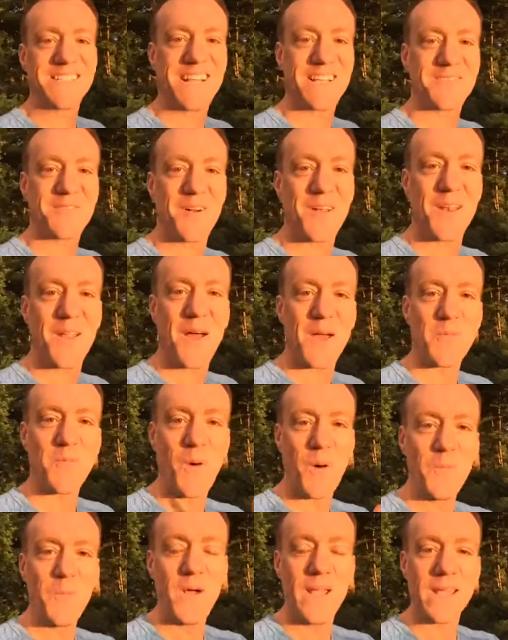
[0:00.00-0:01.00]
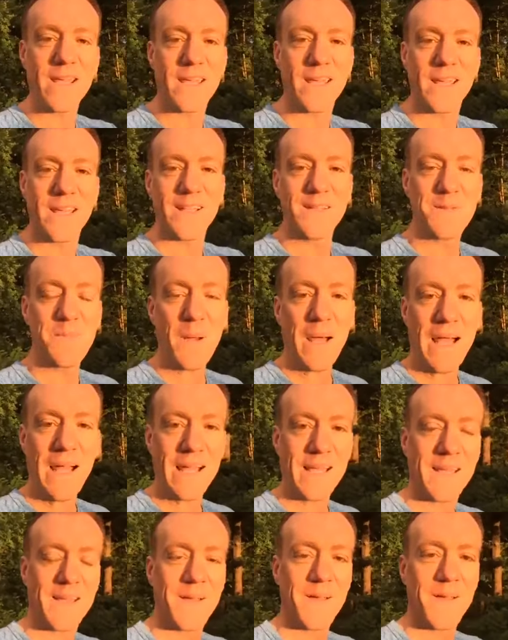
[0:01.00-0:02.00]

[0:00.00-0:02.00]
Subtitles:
That's what I like. 1 week in the bag.